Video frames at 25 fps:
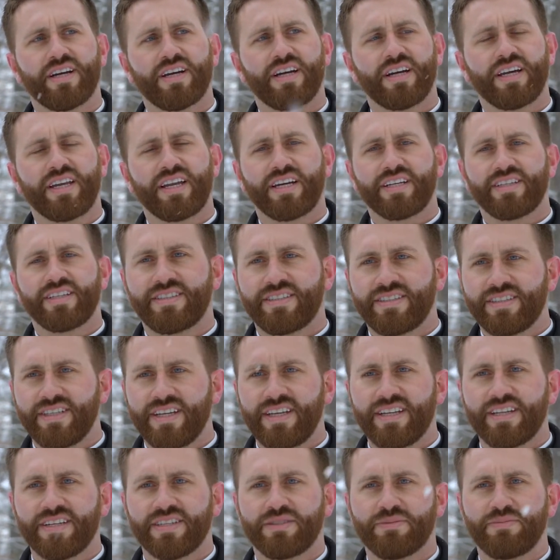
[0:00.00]
And
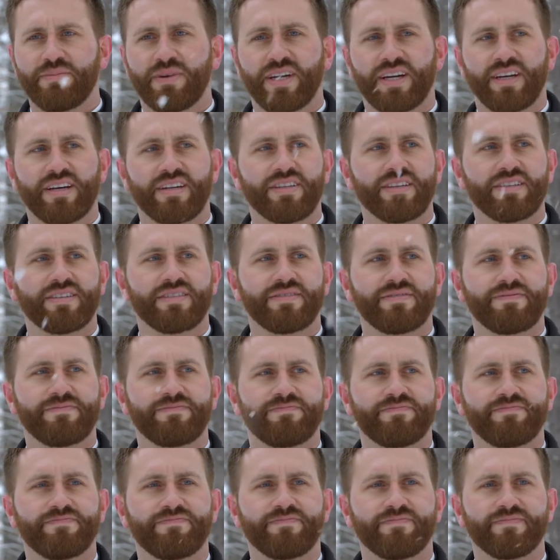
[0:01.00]
see this man
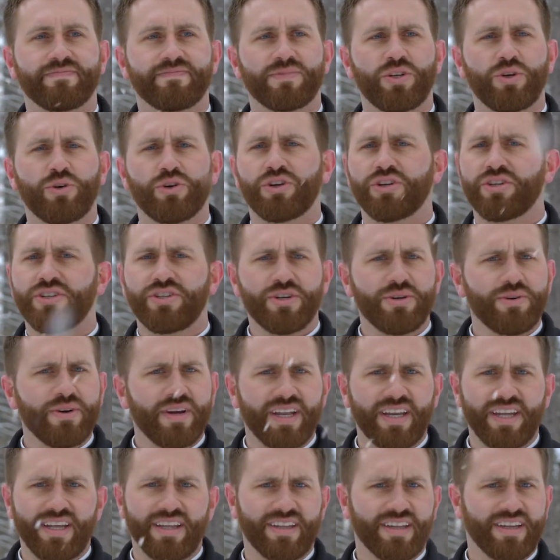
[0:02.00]
who could do
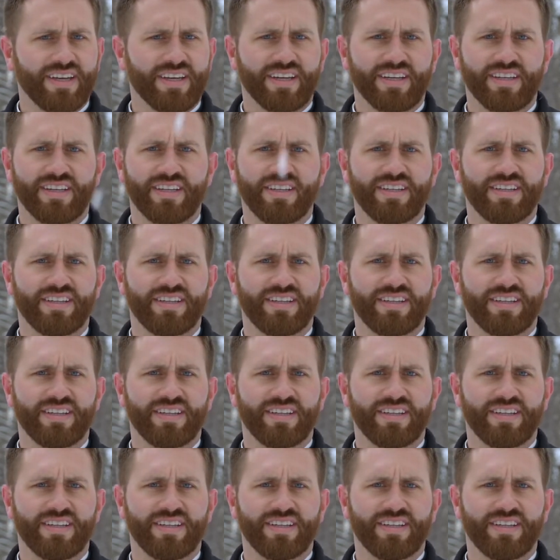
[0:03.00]
anything